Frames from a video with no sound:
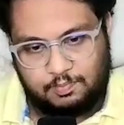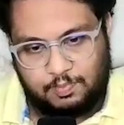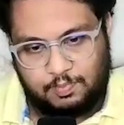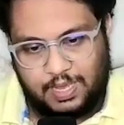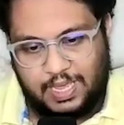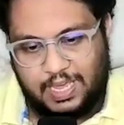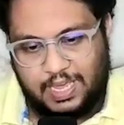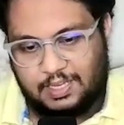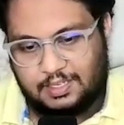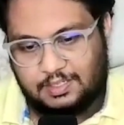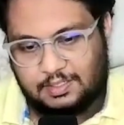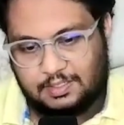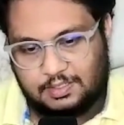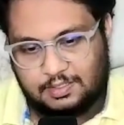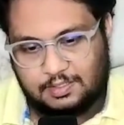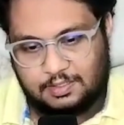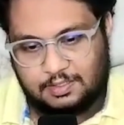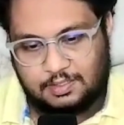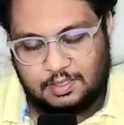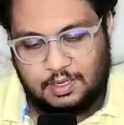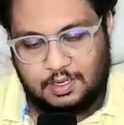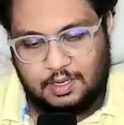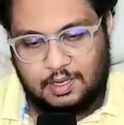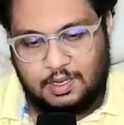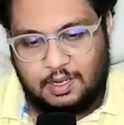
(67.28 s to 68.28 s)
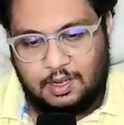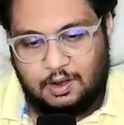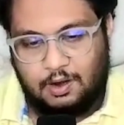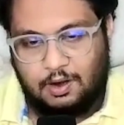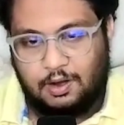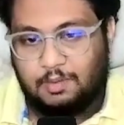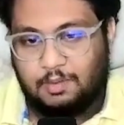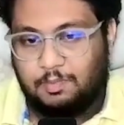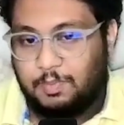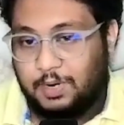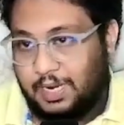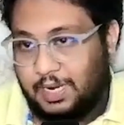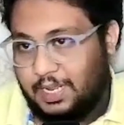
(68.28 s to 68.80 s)
makes
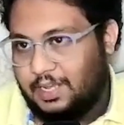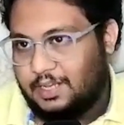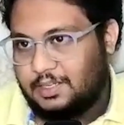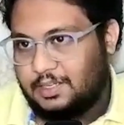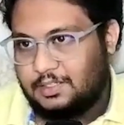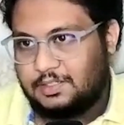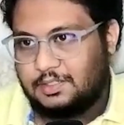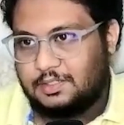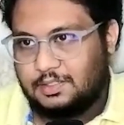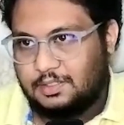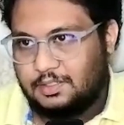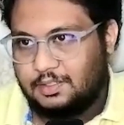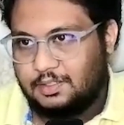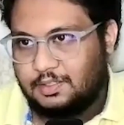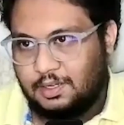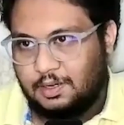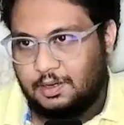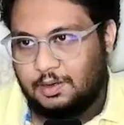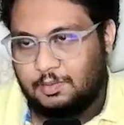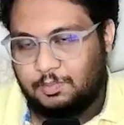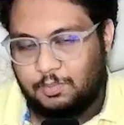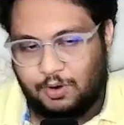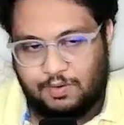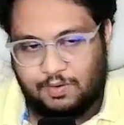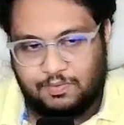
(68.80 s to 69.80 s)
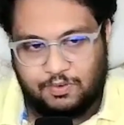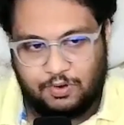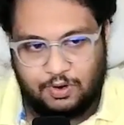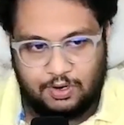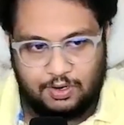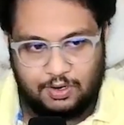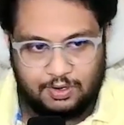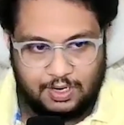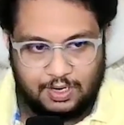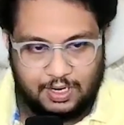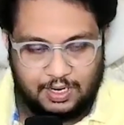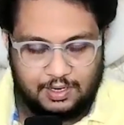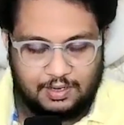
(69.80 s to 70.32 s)
or breaks the
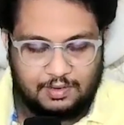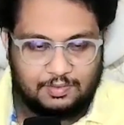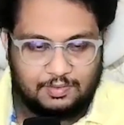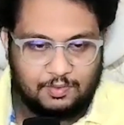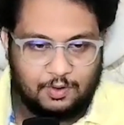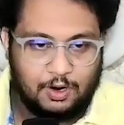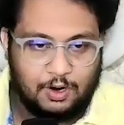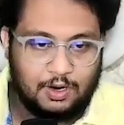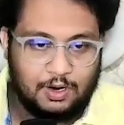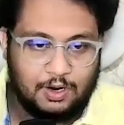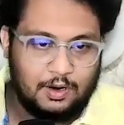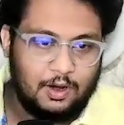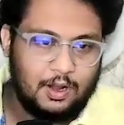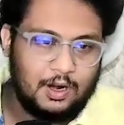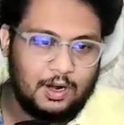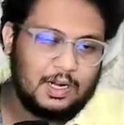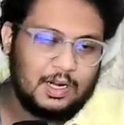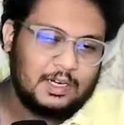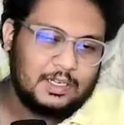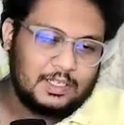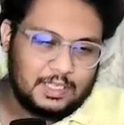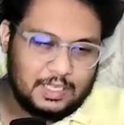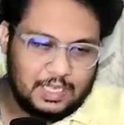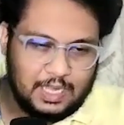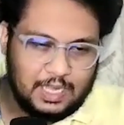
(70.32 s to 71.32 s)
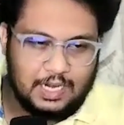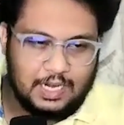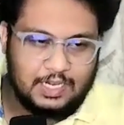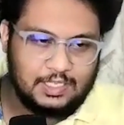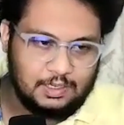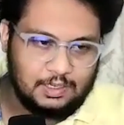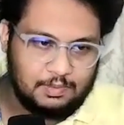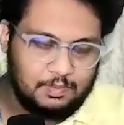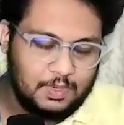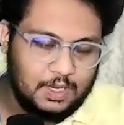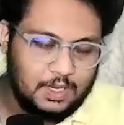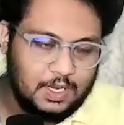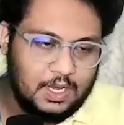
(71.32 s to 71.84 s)
portfolio, right? What or it scales
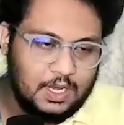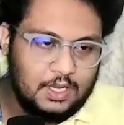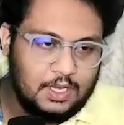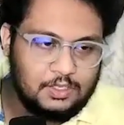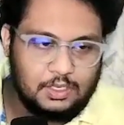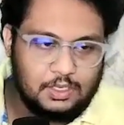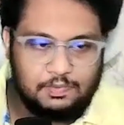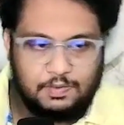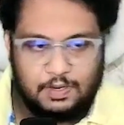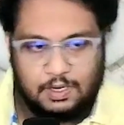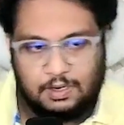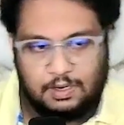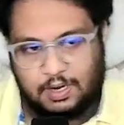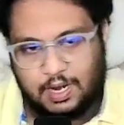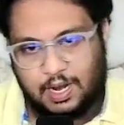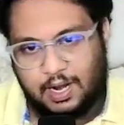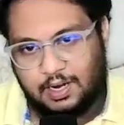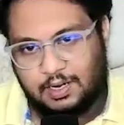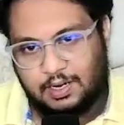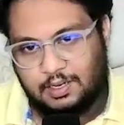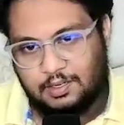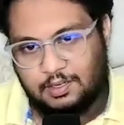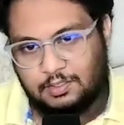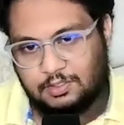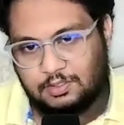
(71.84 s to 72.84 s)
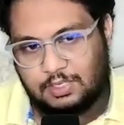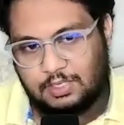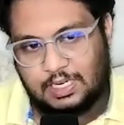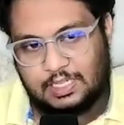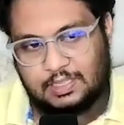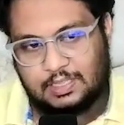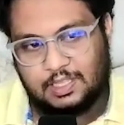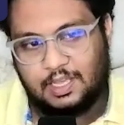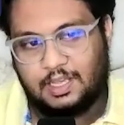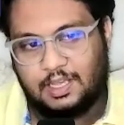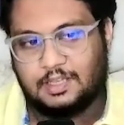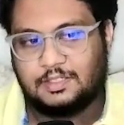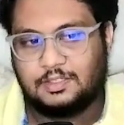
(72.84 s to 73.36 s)
up. So if we look at those three
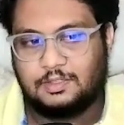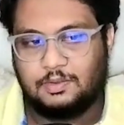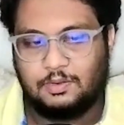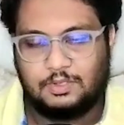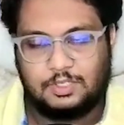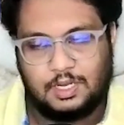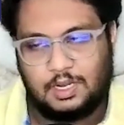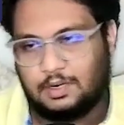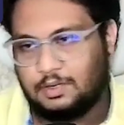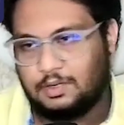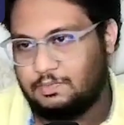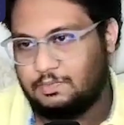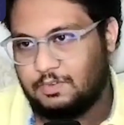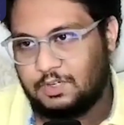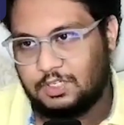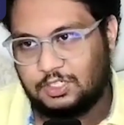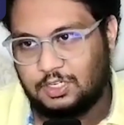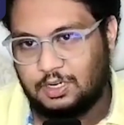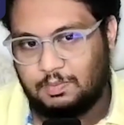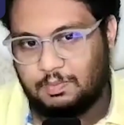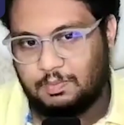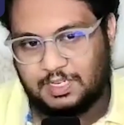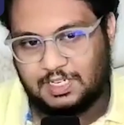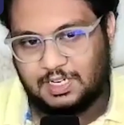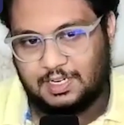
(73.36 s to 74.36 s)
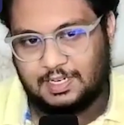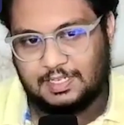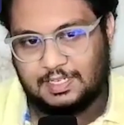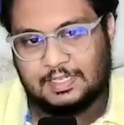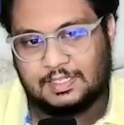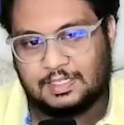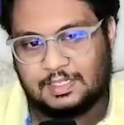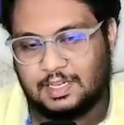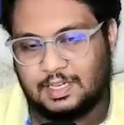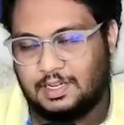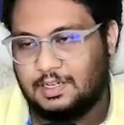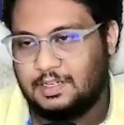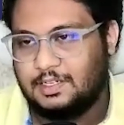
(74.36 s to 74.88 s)
things, those are visual presentation
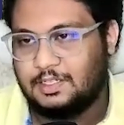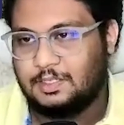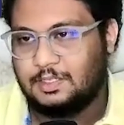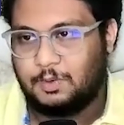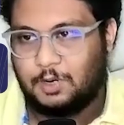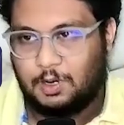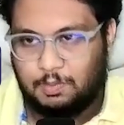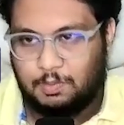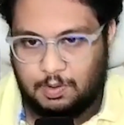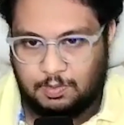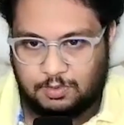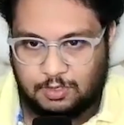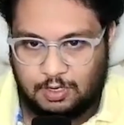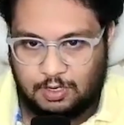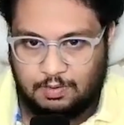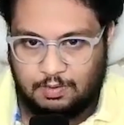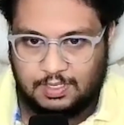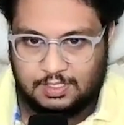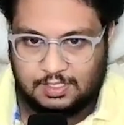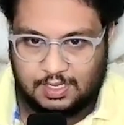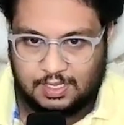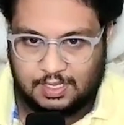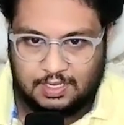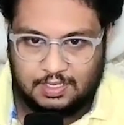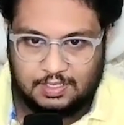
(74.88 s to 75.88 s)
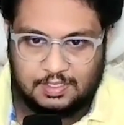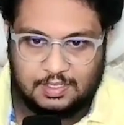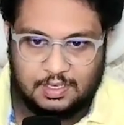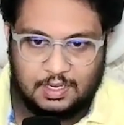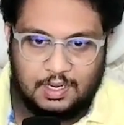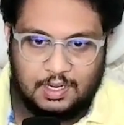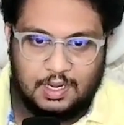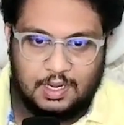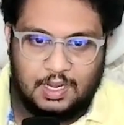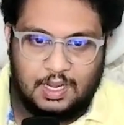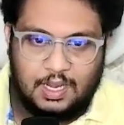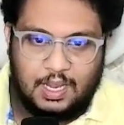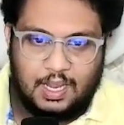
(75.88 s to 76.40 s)
skills, problem solving skills,
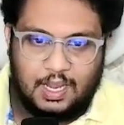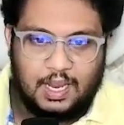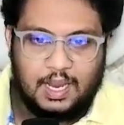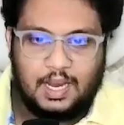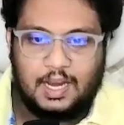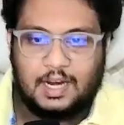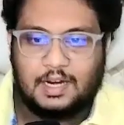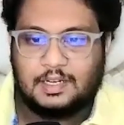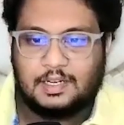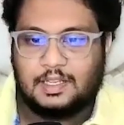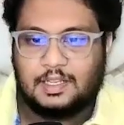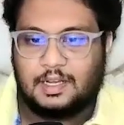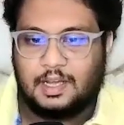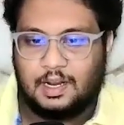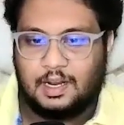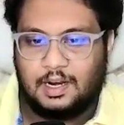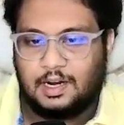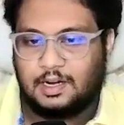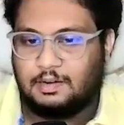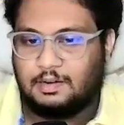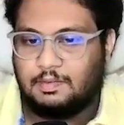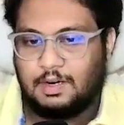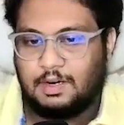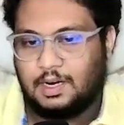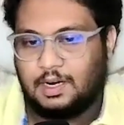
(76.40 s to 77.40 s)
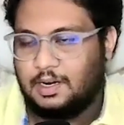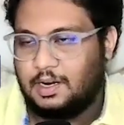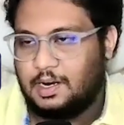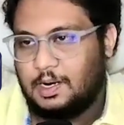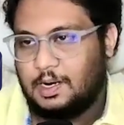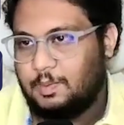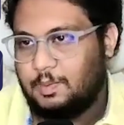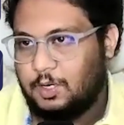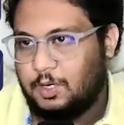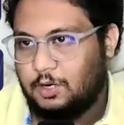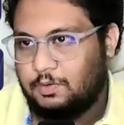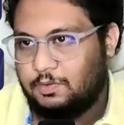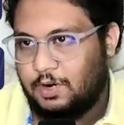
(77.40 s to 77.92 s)
and the connectivity and
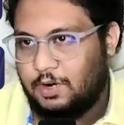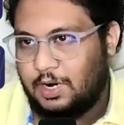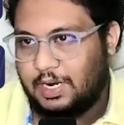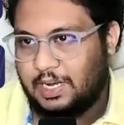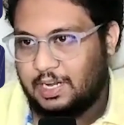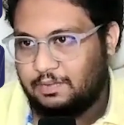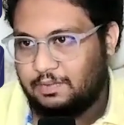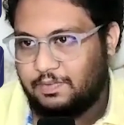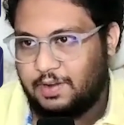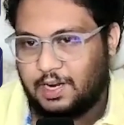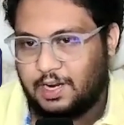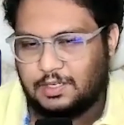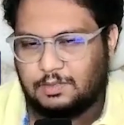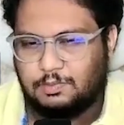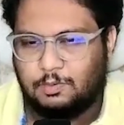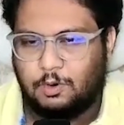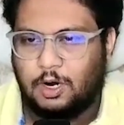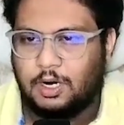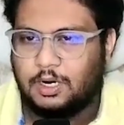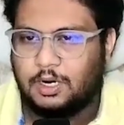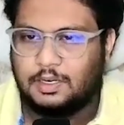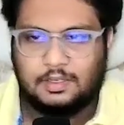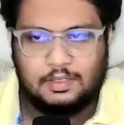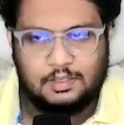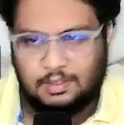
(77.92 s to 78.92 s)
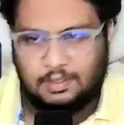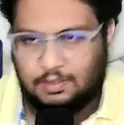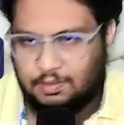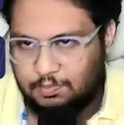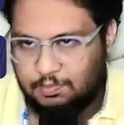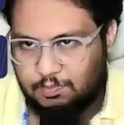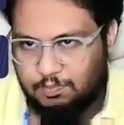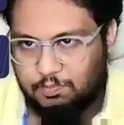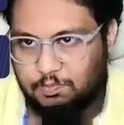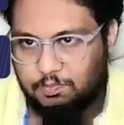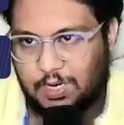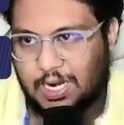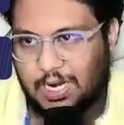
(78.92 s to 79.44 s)
relatability of artifacts, what
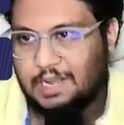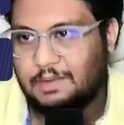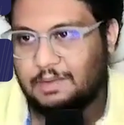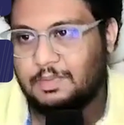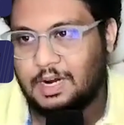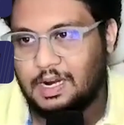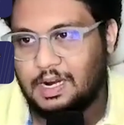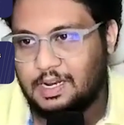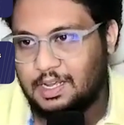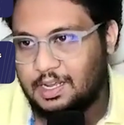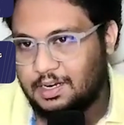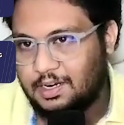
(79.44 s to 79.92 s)
primarily